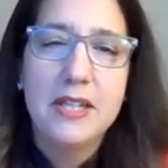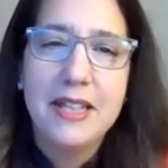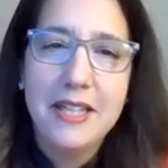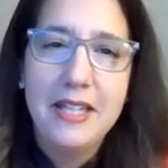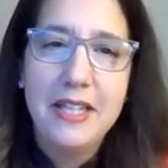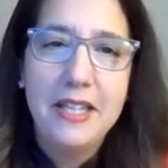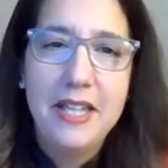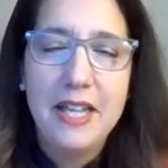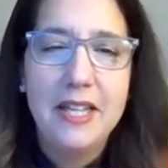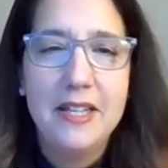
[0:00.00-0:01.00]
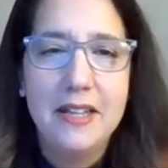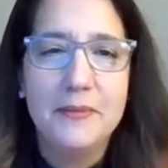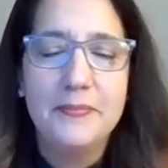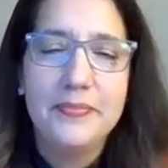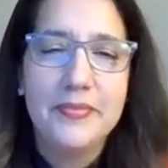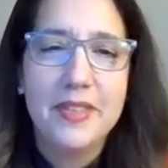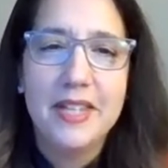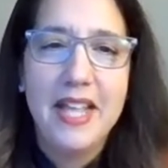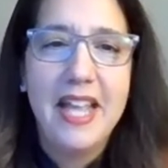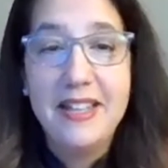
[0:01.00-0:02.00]
clean,
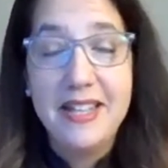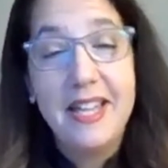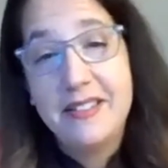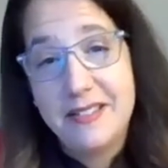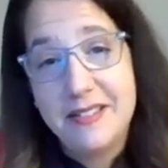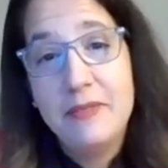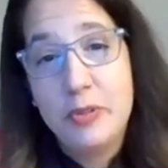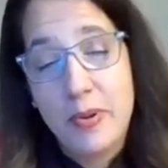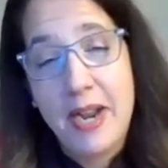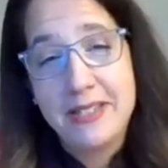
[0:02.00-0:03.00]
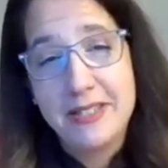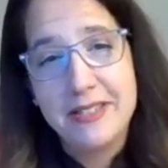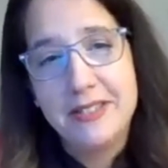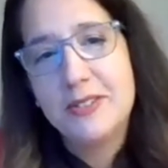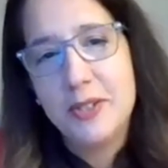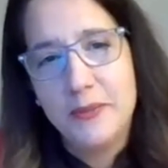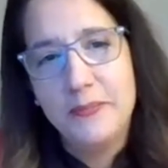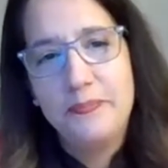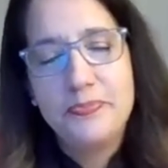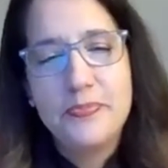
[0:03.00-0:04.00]
and they get the time to practice it. So,